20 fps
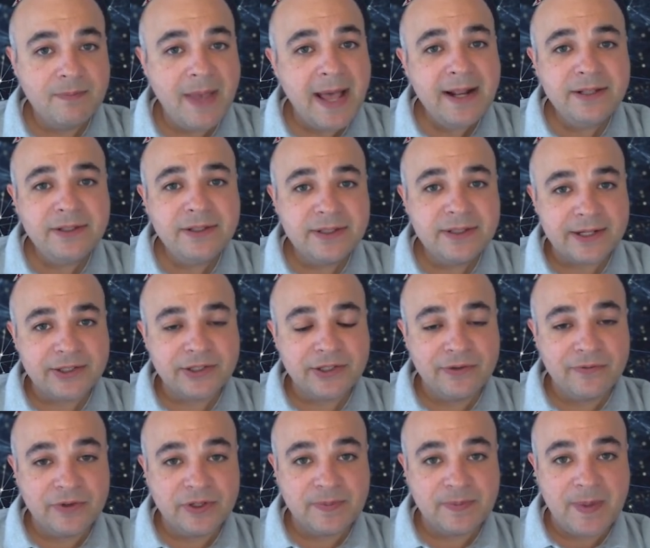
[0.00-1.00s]
Managed
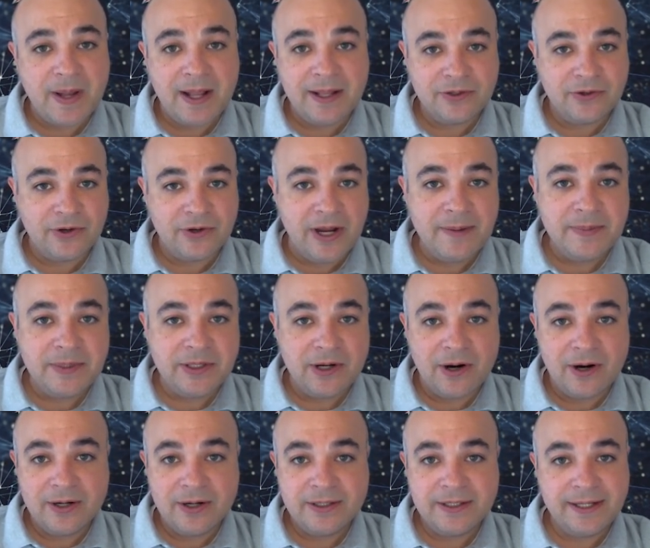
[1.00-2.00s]
detection and response, or
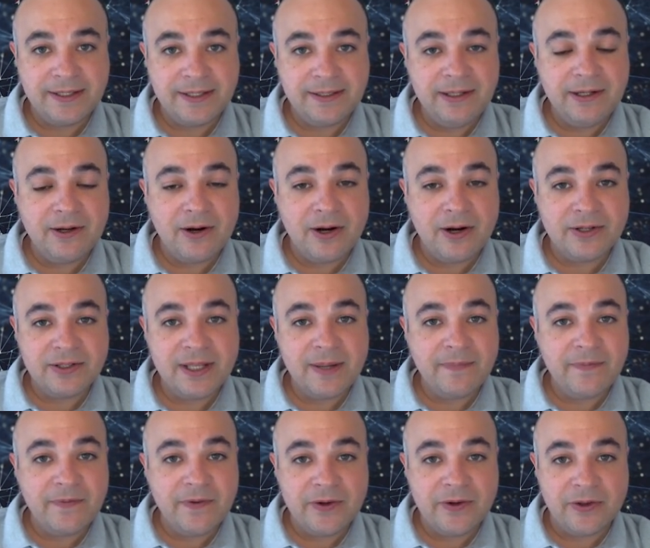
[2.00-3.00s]
MDR, takes EDR a
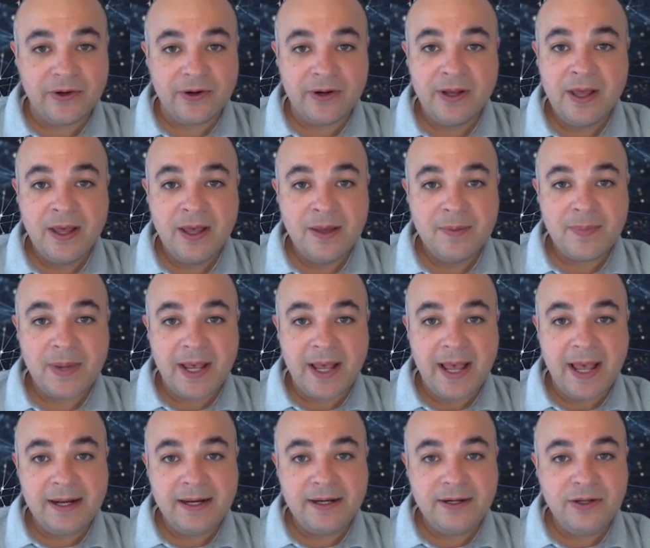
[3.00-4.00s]
step further by
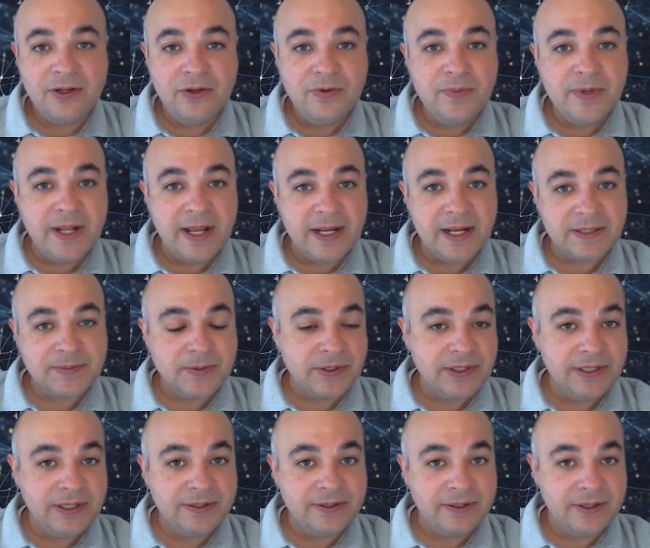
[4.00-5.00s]
adding human
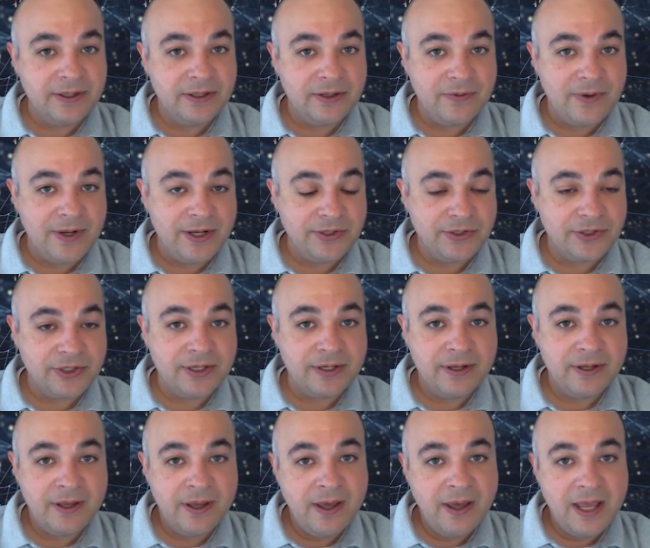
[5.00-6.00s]
expertise to the equation.
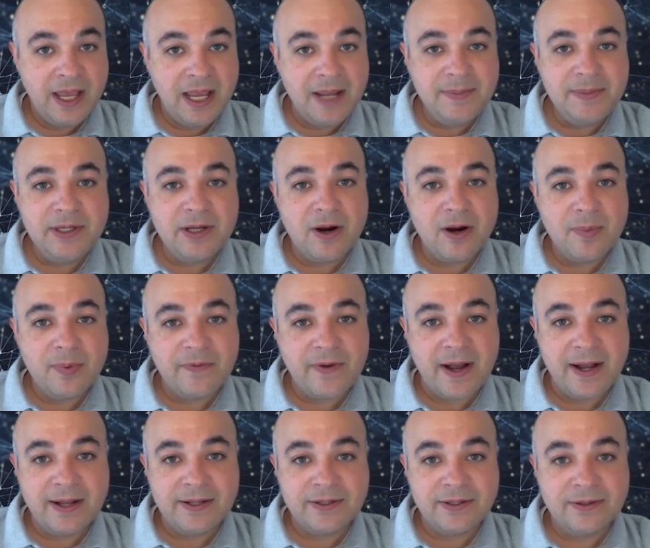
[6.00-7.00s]
MDR
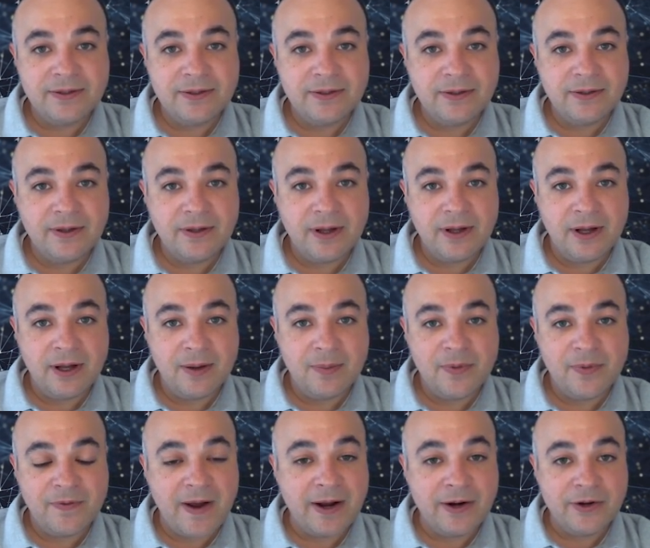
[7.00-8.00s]

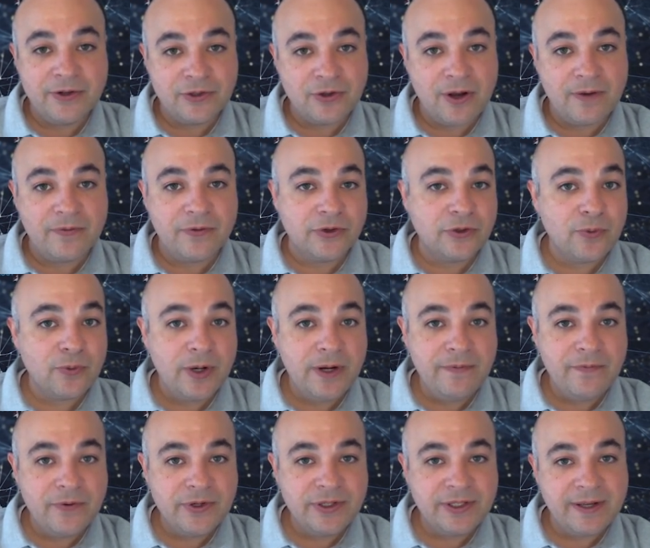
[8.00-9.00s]
providers offer
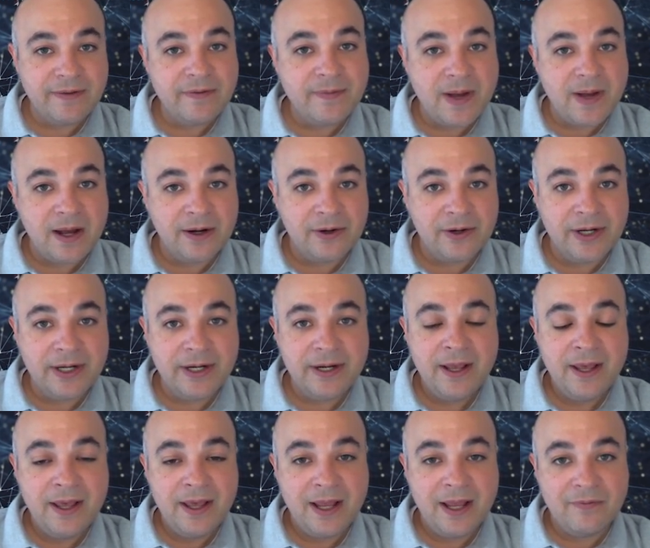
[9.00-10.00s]
24/7 monitoring
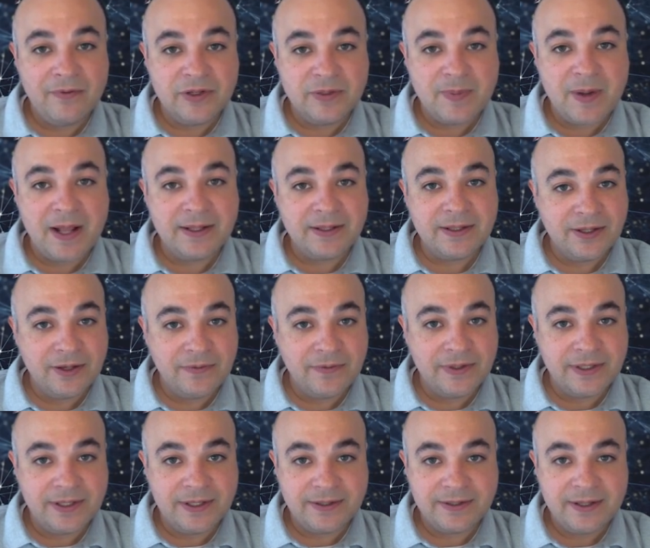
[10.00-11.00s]
and response
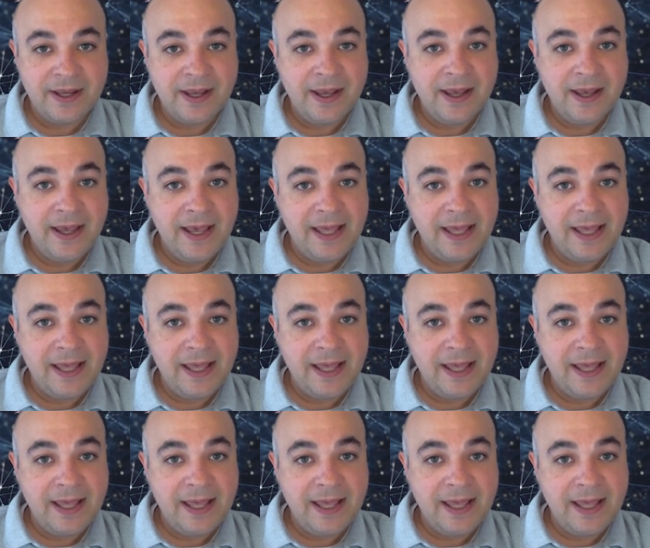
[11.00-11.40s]
services,